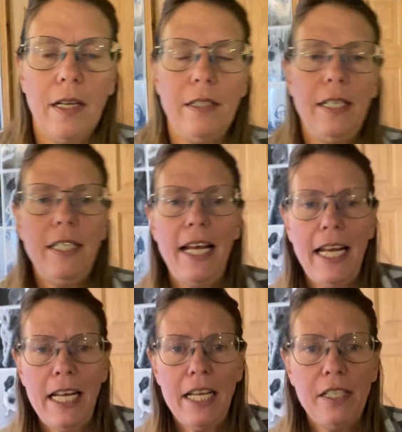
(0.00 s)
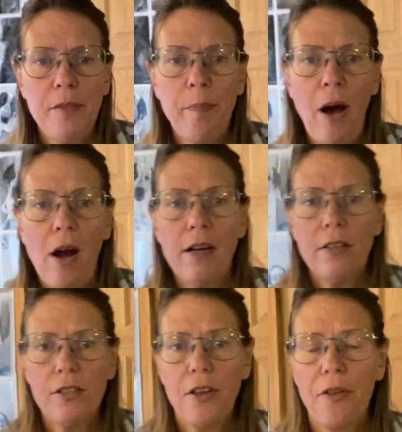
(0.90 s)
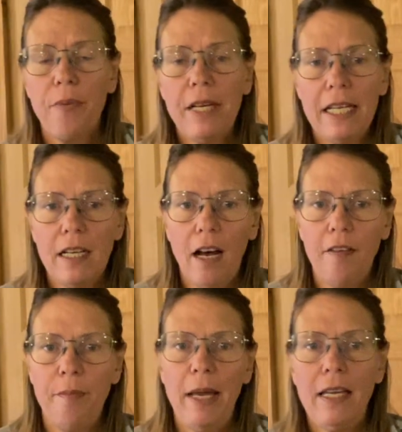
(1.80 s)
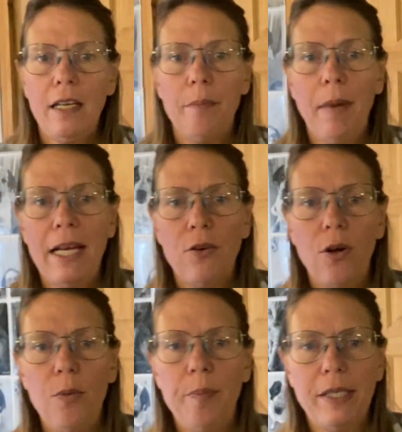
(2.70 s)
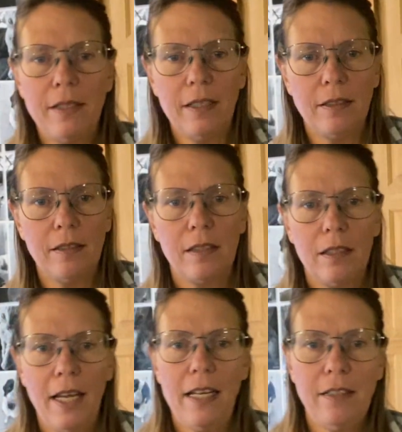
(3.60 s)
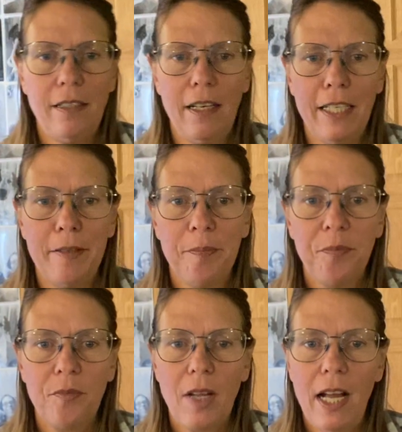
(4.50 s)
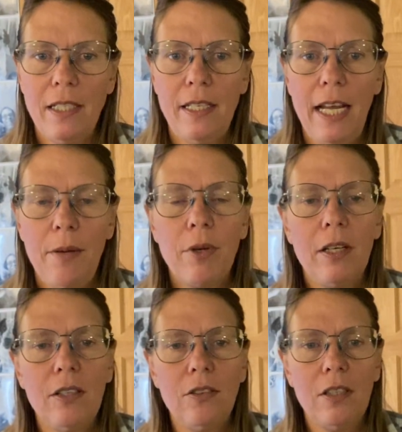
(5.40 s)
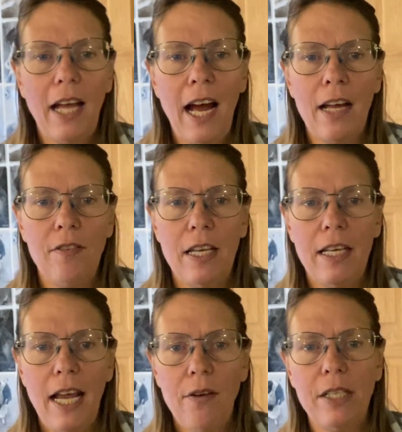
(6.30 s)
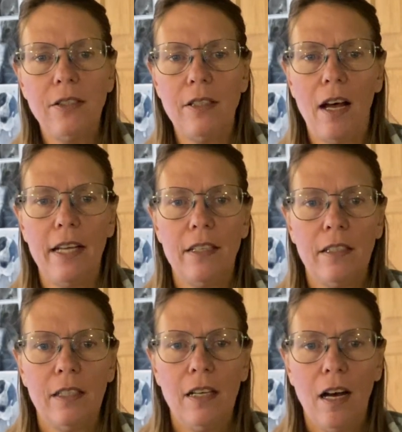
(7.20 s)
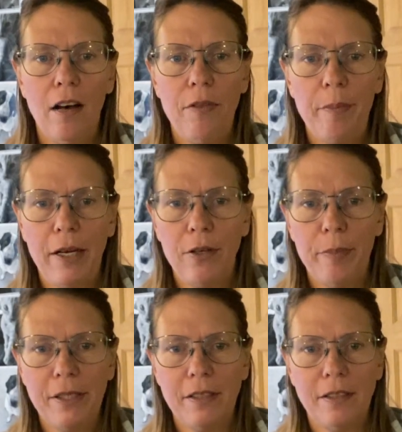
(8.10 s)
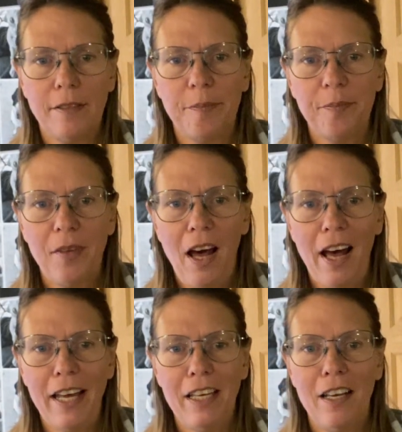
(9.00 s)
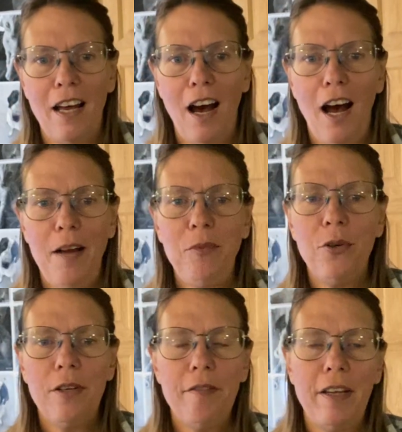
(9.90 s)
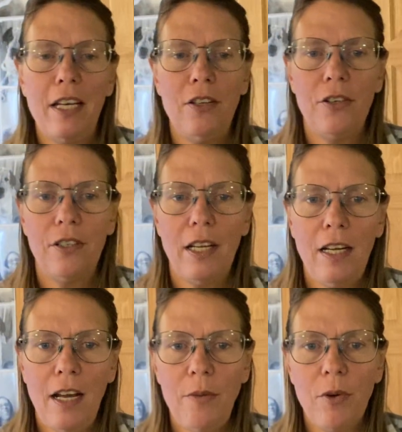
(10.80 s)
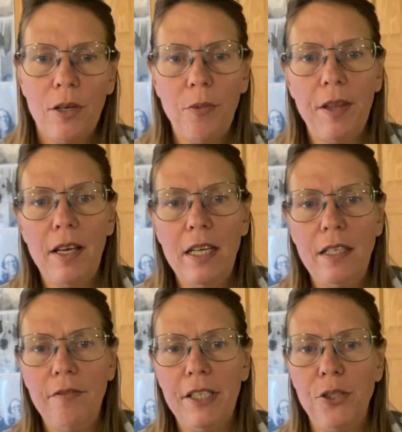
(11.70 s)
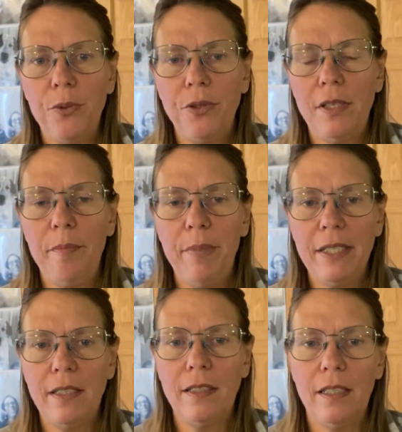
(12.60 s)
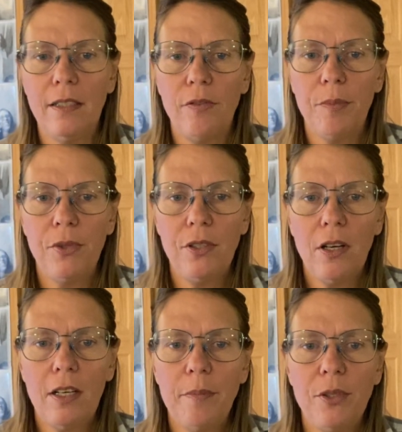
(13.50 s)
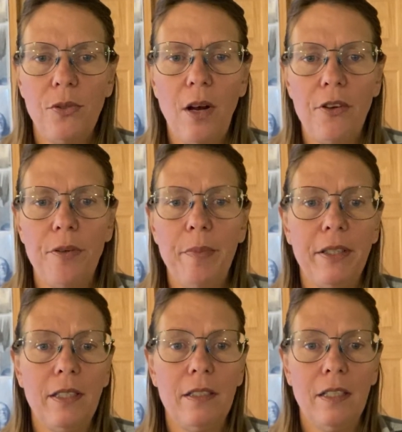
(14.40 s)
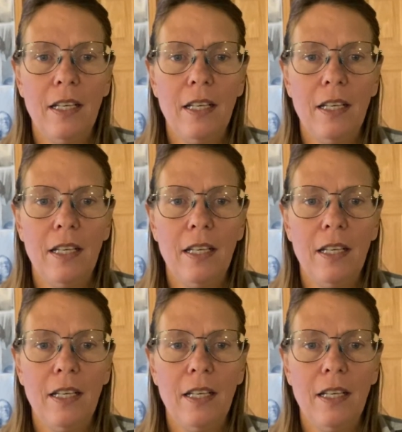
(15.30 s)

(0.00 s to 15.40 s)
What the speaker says: Today is part 3 of making a micro business case study. And today we're going to look at the accounting side of the micro business. Hi, I'm Laura Vandenherk, and I work with individuals and businesses from startups to 100 million.